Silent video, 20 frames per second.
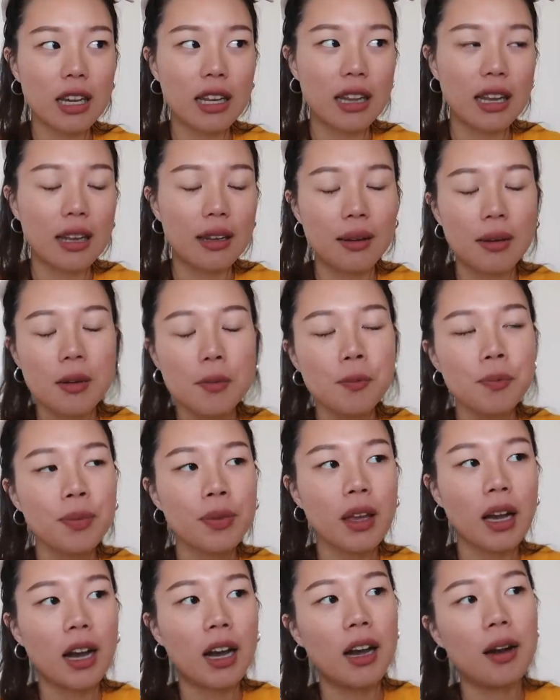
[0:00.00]
And then
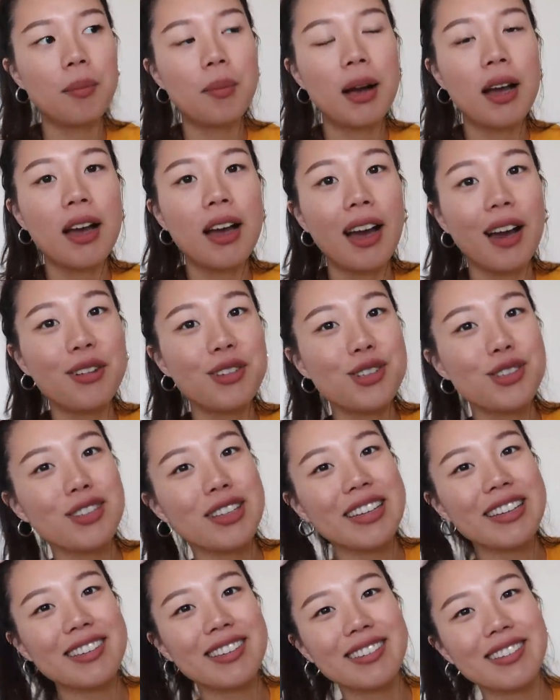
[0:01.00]
I would just
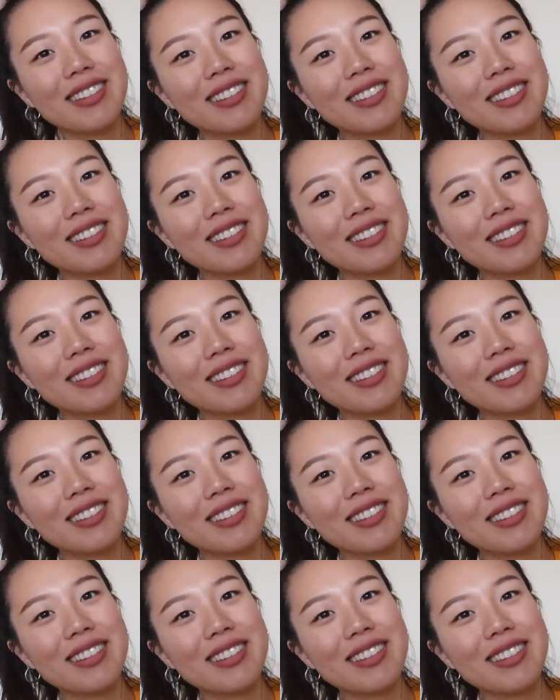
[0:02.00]
like